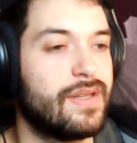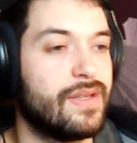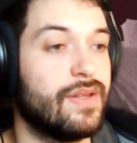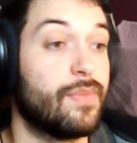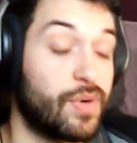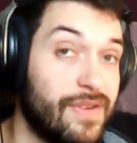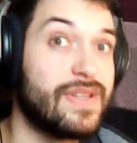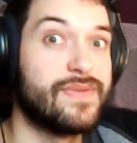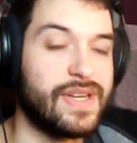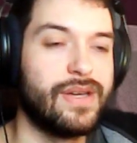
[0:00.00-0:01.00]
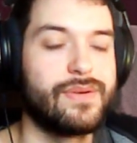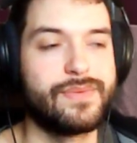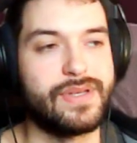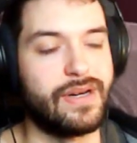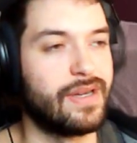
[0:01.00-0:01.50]
the previous video,
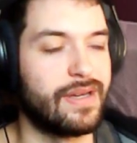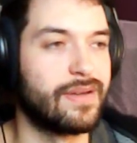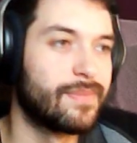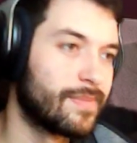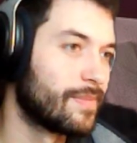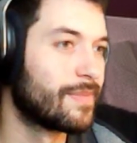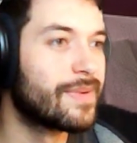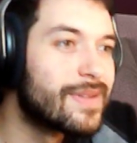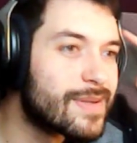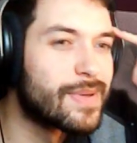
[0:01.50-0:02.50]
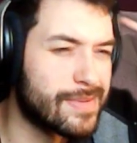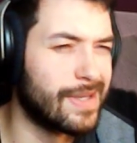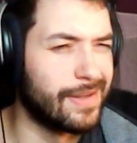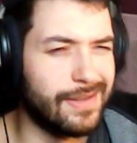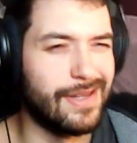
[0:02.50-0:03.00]
sorry, I sometimes
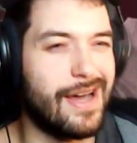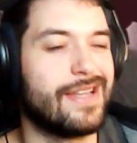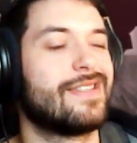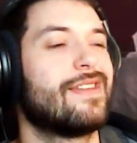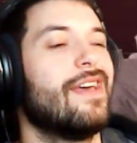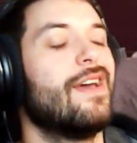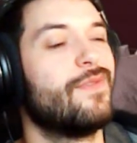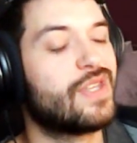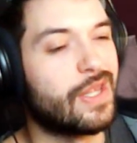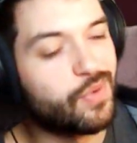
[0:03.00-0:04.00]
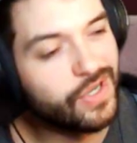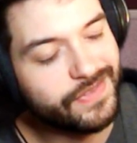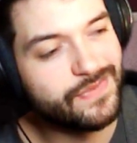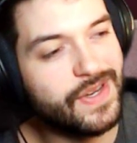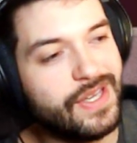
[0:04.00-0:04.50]
get a little lost. If you saw the
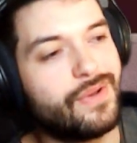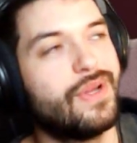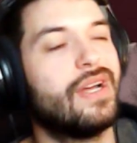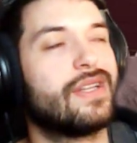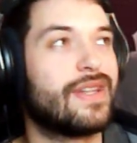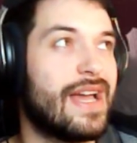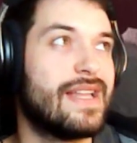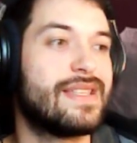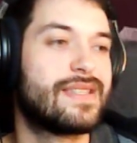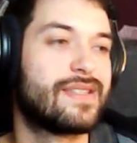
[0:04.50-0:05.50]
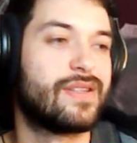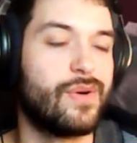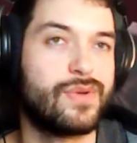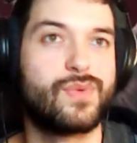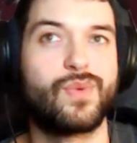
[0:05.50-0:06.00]
previous video, the Lion
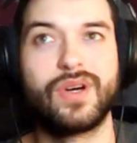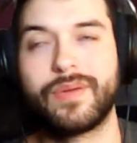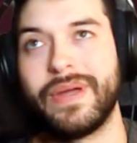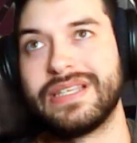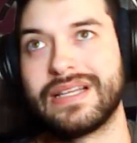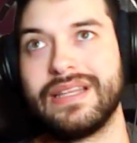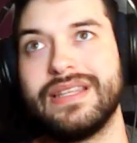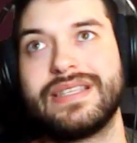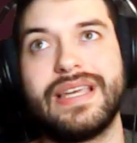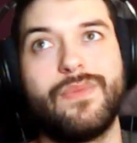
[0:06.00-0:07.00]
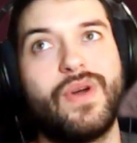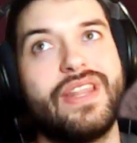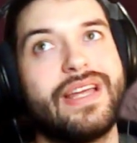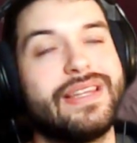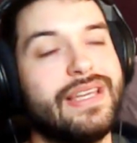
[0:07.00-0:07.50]
Stones work basically the same way
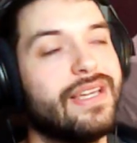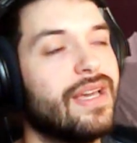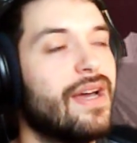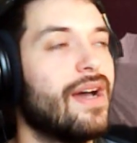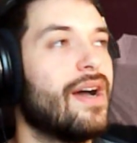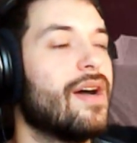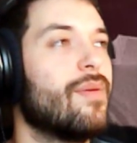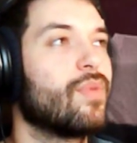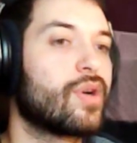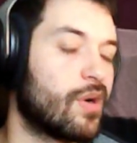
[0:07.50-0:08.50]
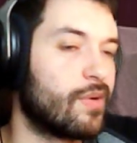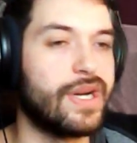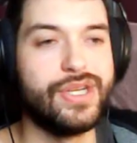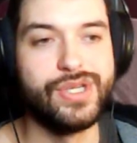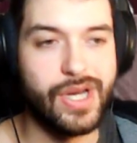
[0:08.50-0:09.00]
that the
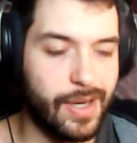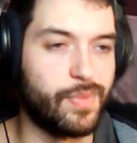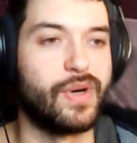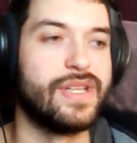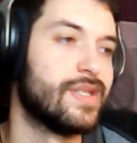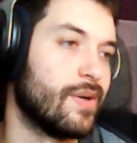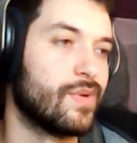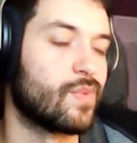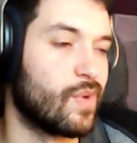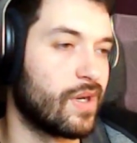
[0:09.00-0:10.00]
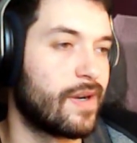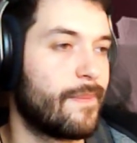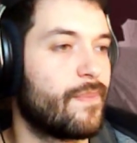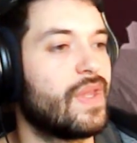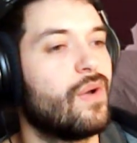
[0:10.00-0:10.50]
Courage upgrade stones work,
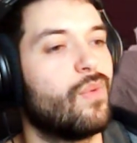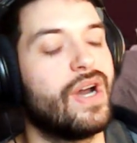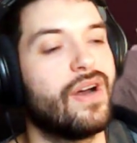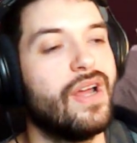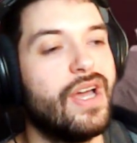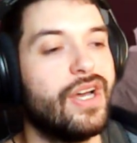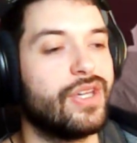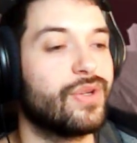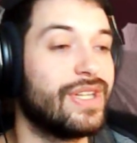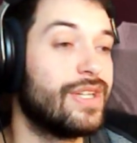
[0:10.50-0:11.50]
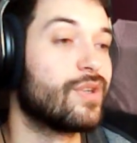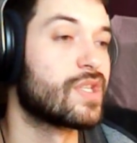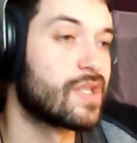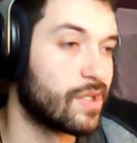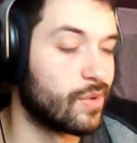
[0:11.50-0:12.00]
where you'll need
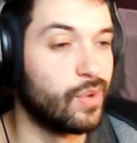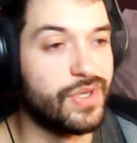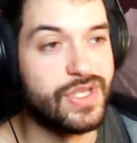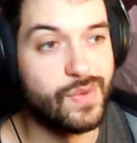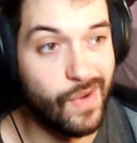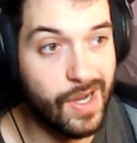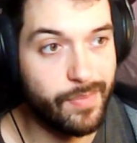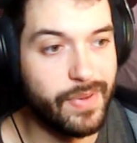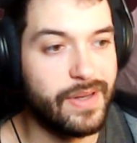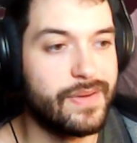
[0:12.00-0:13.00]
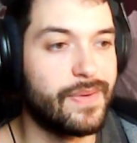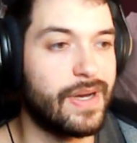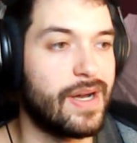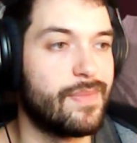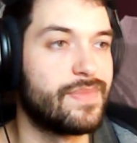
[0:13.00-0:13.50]
your Golden Swamp,
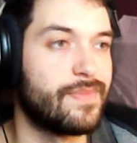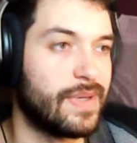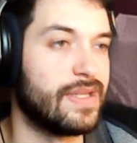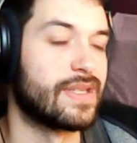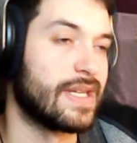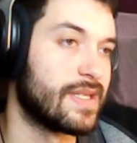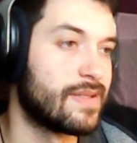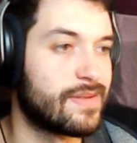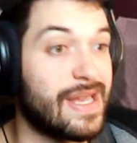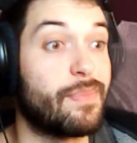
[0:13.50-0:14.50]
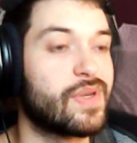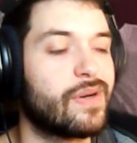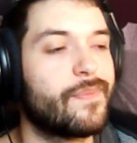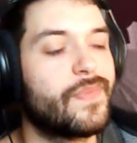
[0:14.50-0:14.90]
in this case Scepter,